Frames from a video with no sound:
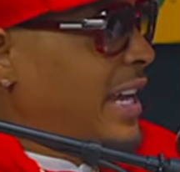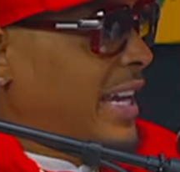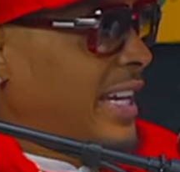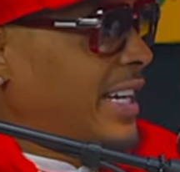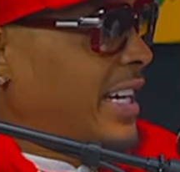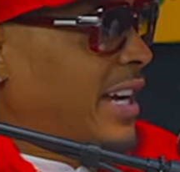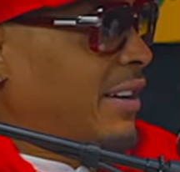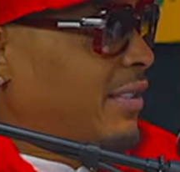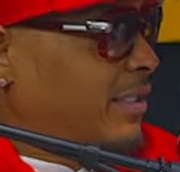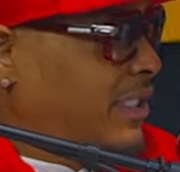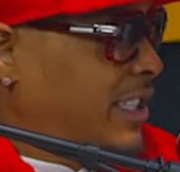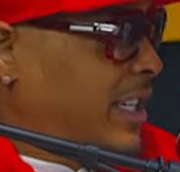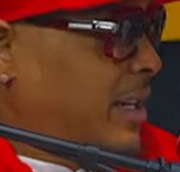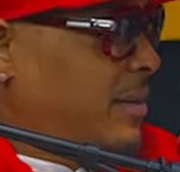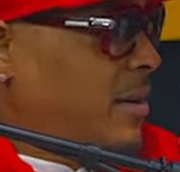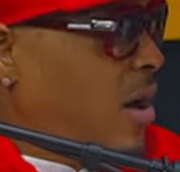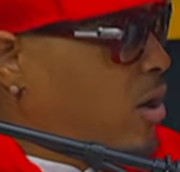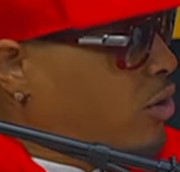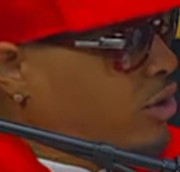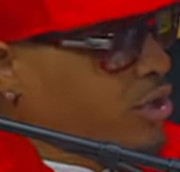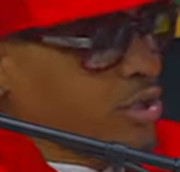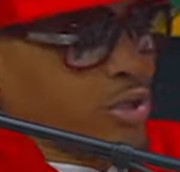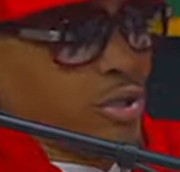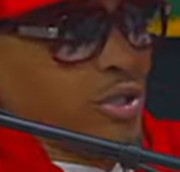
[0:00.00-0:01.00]
never tell. Me,
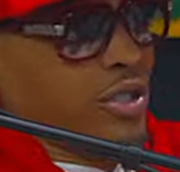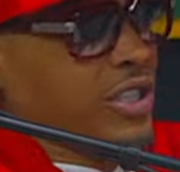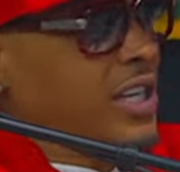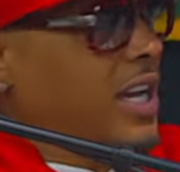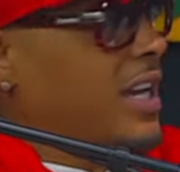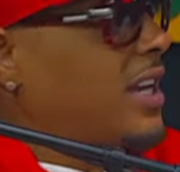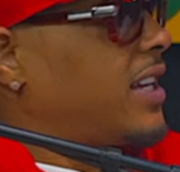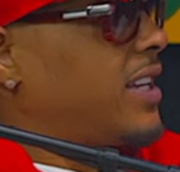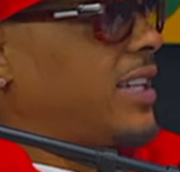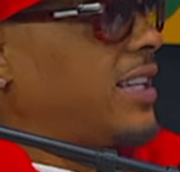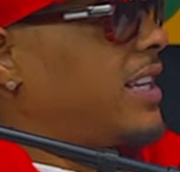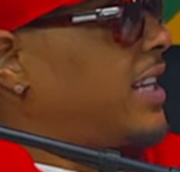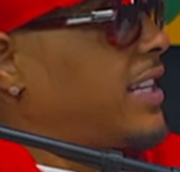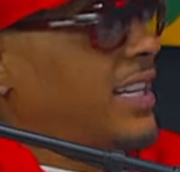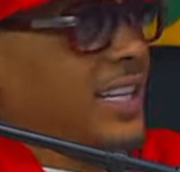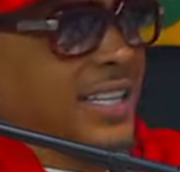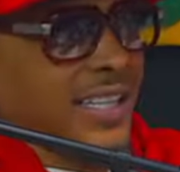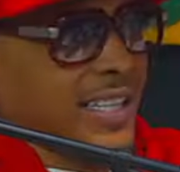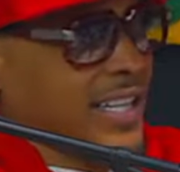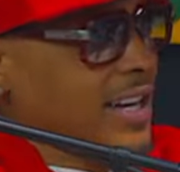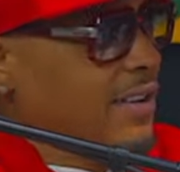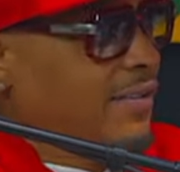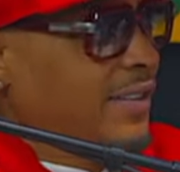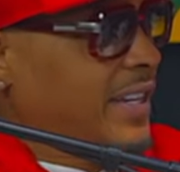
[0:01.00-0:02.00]
oh, Drew, you can't. He
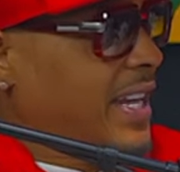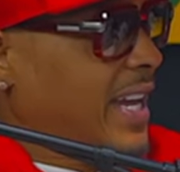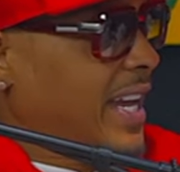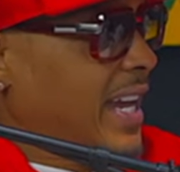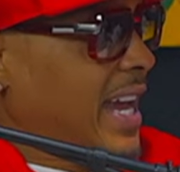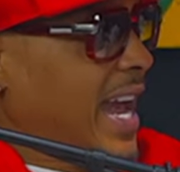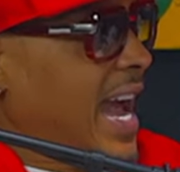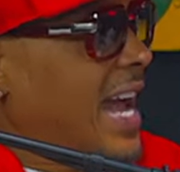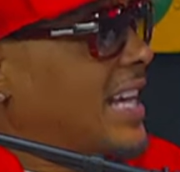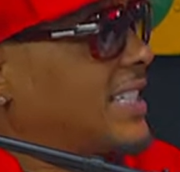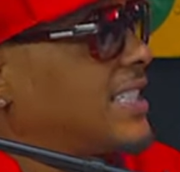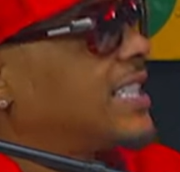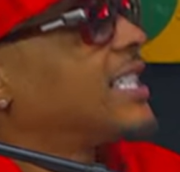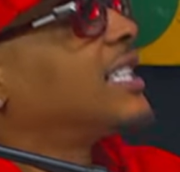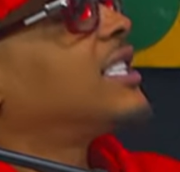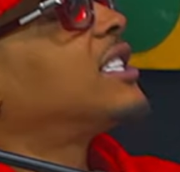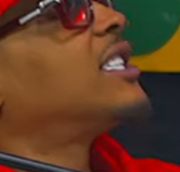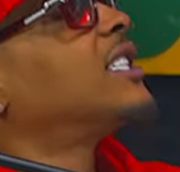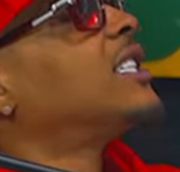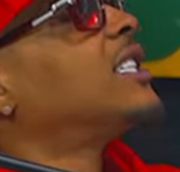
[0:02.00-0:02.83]
never that. I just